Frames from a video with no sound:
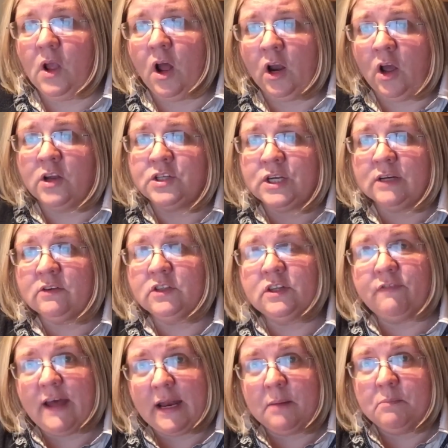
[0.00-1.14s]
allowing children to
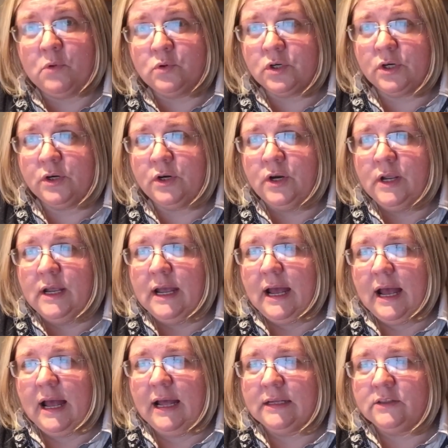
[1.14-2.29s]
develop motor
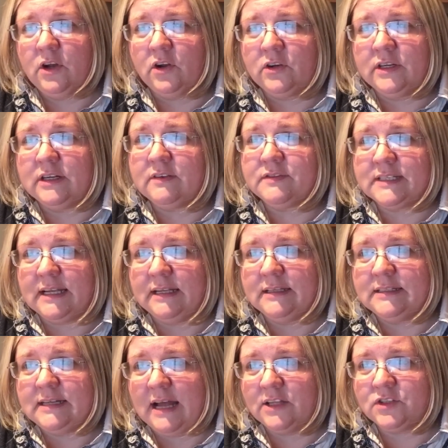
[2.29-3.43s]
and cognitive
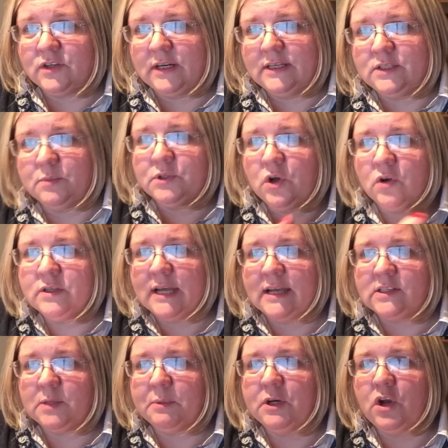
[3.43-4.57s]
skills naturally. So we talked
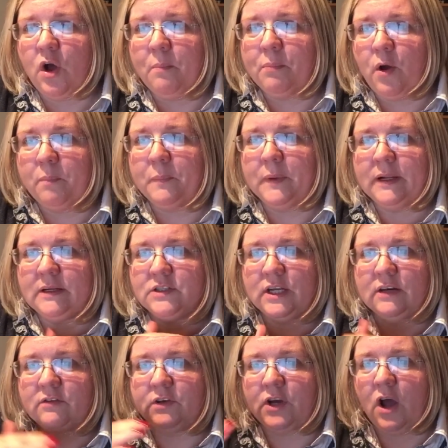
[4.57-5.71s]
yesterday about not propping
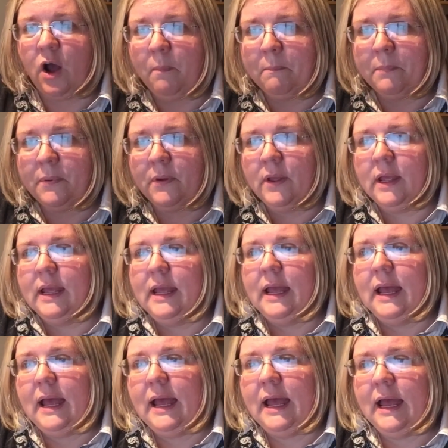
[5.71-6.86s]
children up.
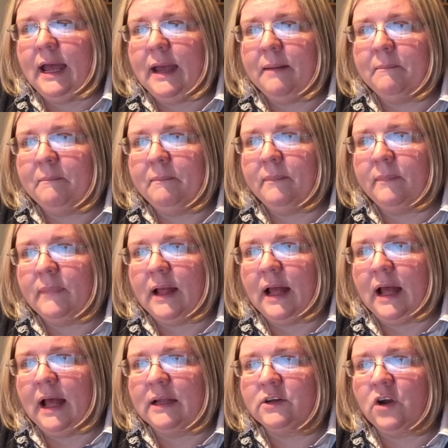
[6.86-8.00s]
And
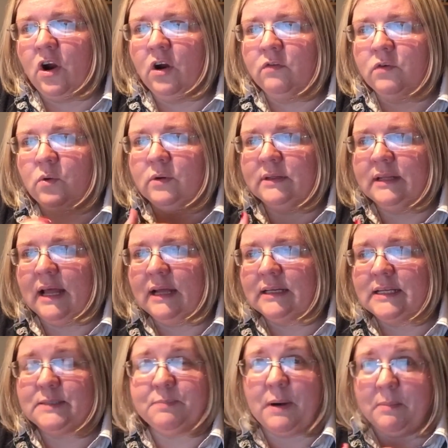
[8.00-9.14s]
our role in that
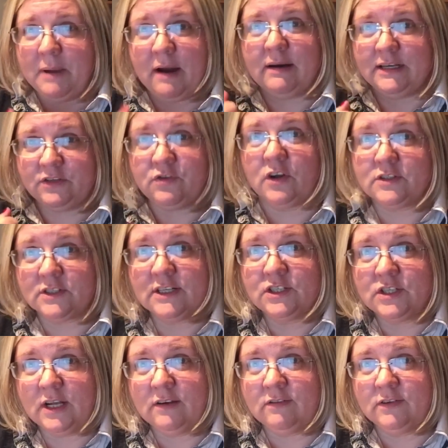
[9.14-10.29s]
is primarily trusting
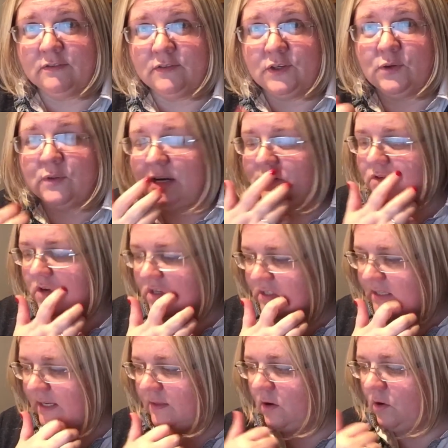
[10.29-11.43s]
children. You know, they're
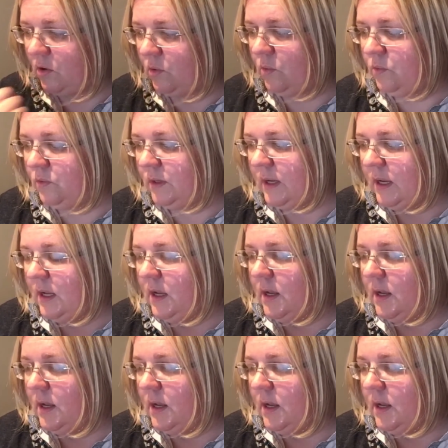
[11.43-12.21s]
trusting their own